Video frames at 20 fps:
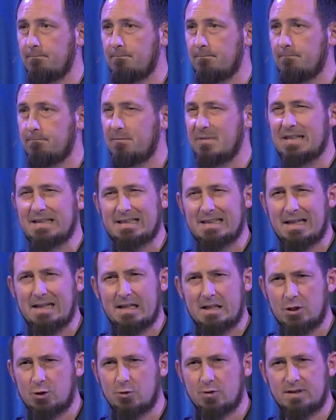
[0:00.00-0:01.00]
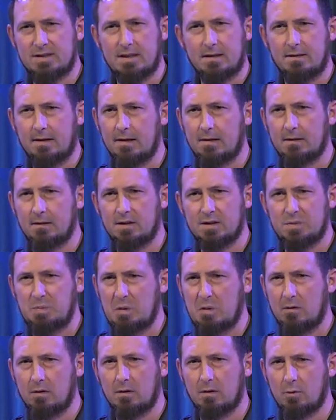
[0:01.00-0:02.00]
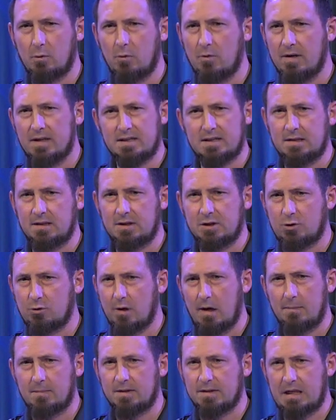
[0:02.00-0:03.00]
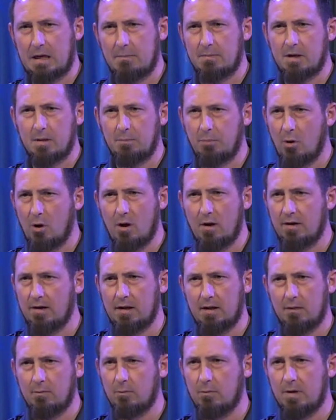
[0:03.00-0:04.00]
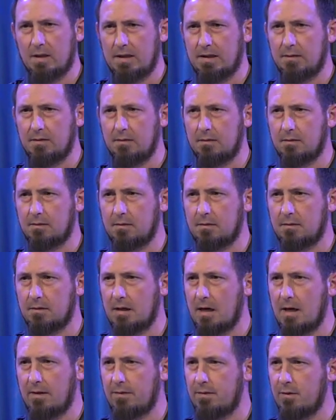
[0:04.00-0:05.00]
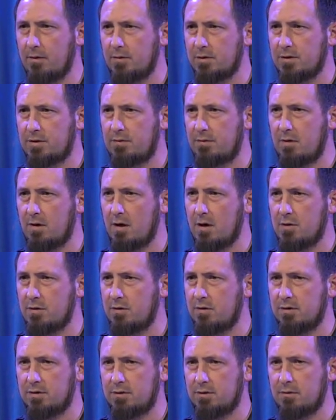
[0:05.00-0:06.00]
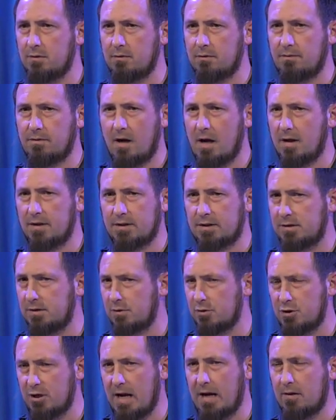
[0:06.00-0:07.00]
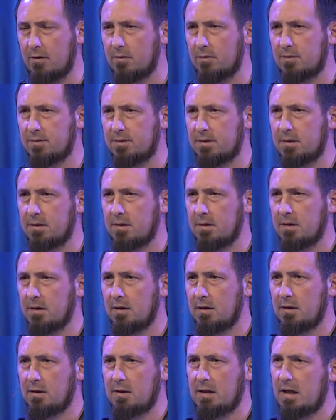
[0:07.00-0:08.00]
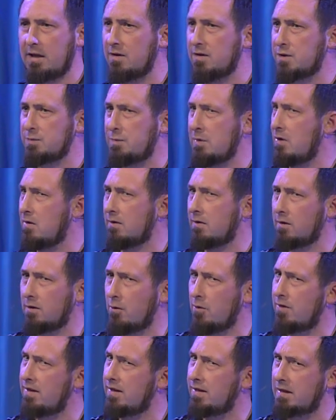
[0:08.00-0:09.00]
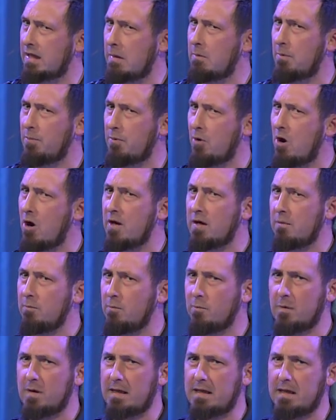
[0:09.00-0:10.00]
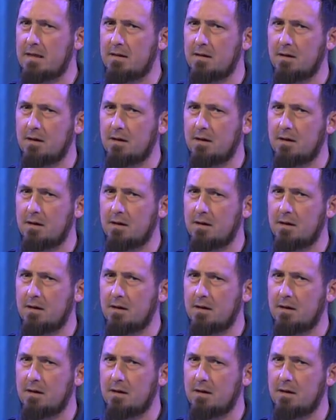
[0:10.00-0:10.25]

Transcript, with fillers: Isn't that interesting that the Spirit of the Lord isn't described as coming upon him when he got those 300 foxes or jackals? And the Spirit of the Lord didn't come upon him when he